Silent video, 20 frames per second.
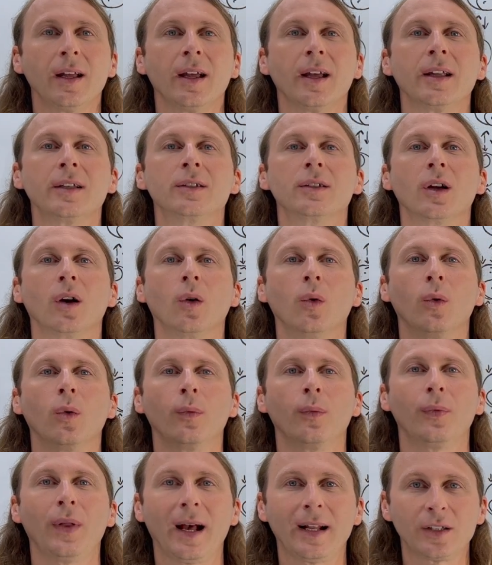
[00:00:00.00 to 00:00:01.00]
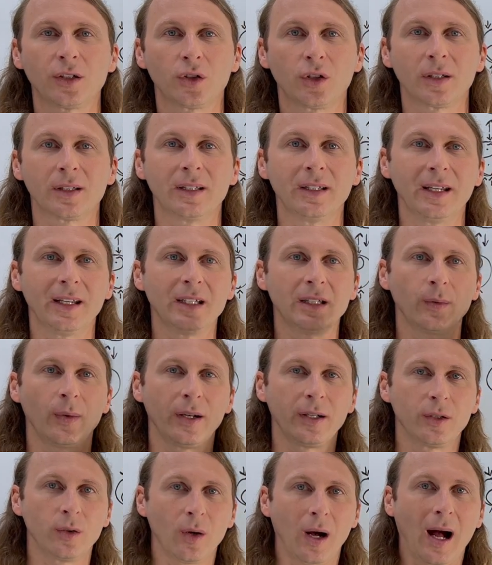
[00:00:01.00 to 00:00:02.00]
And so that's just an easy way
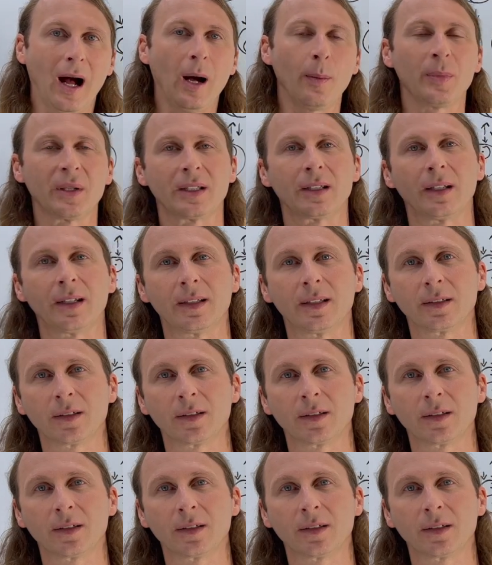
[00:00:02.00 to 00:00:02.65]
to do opposites.